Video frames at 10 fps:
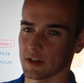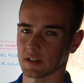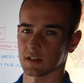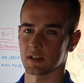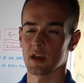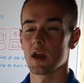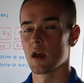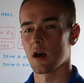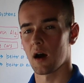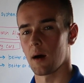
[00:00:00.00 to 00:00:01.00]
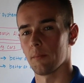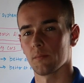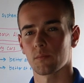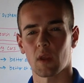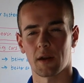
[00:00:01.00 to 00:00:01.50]
recent
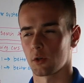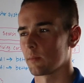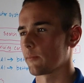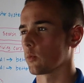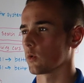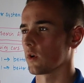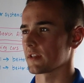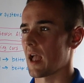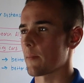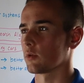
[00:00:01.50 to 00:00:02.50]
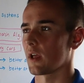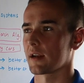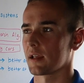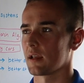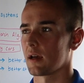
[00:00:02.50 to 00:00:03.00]
um, I don't know remember what it was. Apple
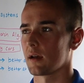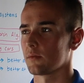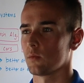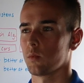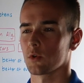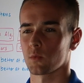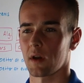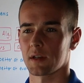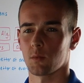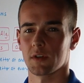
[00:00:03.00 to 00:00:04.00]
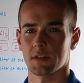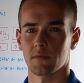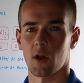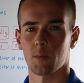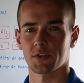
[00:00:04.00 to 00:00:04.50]
had a uh, worldwide, what is it,
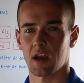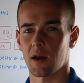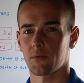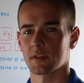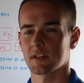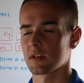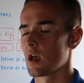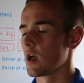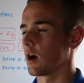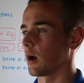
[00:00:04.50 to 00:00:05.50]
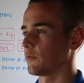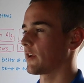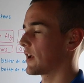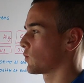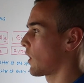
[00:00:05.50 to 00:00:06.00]
developers conference. Uh, if
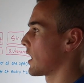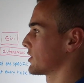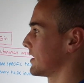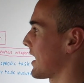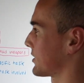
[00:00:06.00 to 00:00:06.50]
you guys watched